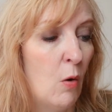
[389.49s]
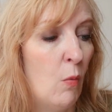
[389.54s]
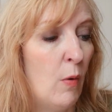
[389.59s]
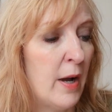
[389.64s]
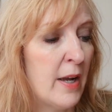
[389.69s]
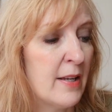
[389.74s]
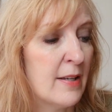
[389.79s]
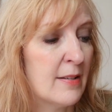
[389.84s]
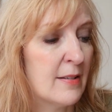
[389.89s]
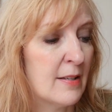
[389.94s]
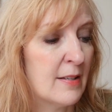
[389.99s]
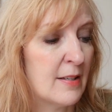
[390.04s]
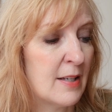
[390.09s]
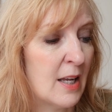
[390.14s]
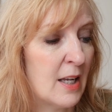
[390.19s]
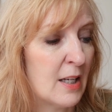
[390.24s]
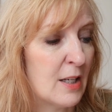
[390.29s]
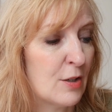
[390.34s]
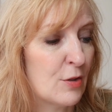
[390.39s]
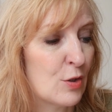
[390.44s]
Why is it
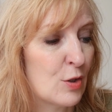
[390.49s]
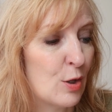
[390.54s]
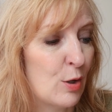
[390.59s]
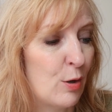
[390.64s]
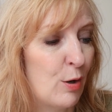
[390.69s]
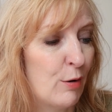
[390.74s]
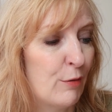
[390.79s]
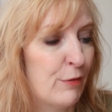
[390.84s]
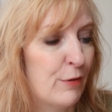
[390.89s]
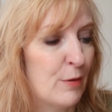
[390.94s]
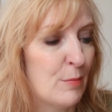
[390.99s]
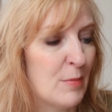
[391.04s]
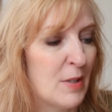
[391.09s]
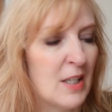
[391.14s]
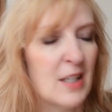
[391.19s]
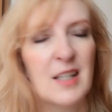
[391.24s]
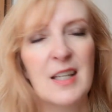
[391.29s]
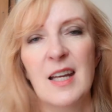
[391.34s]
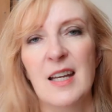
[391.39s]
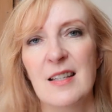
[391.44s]
taking so long for
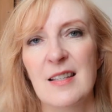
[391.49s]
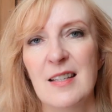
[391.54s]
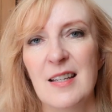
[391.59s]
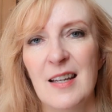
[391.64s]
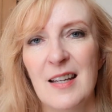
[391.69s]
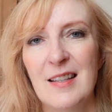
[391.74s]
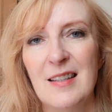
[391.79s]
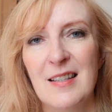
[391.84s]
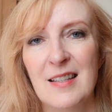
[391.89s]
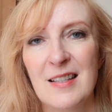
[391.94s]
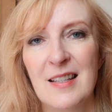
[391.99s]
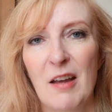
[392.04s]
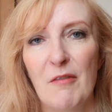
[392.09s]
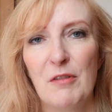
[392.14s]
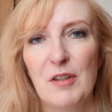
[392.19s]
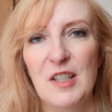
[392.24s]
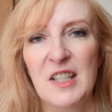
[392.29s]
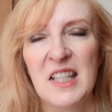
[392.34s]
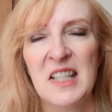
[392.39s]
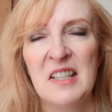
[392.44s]
me? Yes, in the
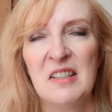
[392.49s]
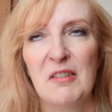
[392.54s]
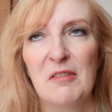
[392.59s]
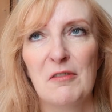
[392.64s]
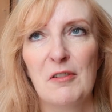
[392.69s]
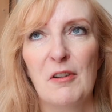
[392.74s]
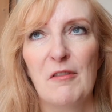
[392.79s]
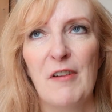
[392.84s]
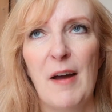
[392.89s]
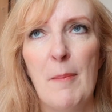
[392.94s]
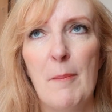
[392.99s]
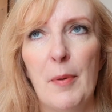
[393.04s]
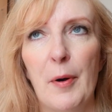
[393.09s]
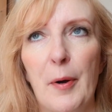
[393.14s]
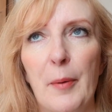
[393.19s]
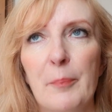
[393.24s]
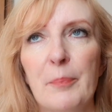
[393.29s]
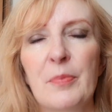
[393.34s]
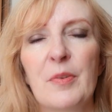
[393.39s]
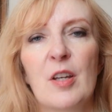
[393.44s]
17th of
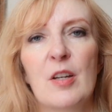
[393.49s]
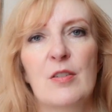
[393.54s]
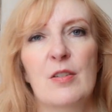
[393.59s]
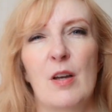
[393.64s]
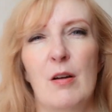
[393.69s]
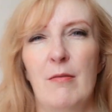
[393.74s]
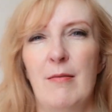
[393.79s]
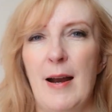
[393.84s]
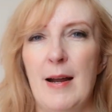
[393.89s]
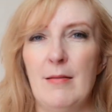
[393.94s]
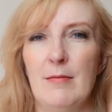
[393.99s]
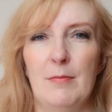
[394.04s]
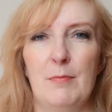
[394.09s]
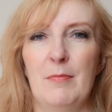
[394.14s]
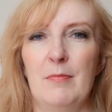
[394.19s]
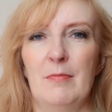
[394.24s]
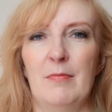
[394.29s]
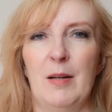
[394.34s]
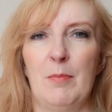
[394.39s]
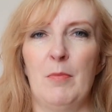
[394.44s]
November. So
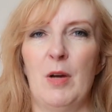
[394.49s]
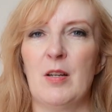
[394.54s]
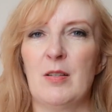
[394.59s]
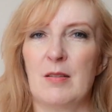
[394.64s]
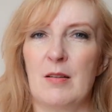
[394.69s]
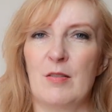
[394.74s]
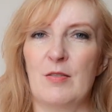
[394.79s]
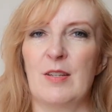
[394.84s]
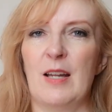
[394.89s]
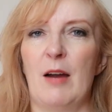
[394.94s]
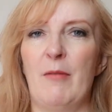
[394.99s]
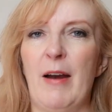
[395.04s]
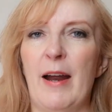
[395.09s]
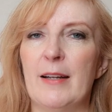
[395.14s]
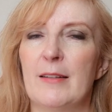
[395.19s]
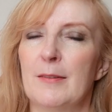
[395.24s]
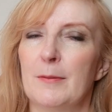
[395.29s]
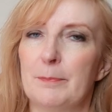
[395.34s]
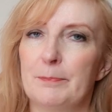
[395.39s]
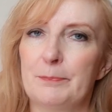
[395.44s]
around when Mars goes
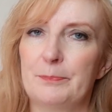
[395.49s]
direct,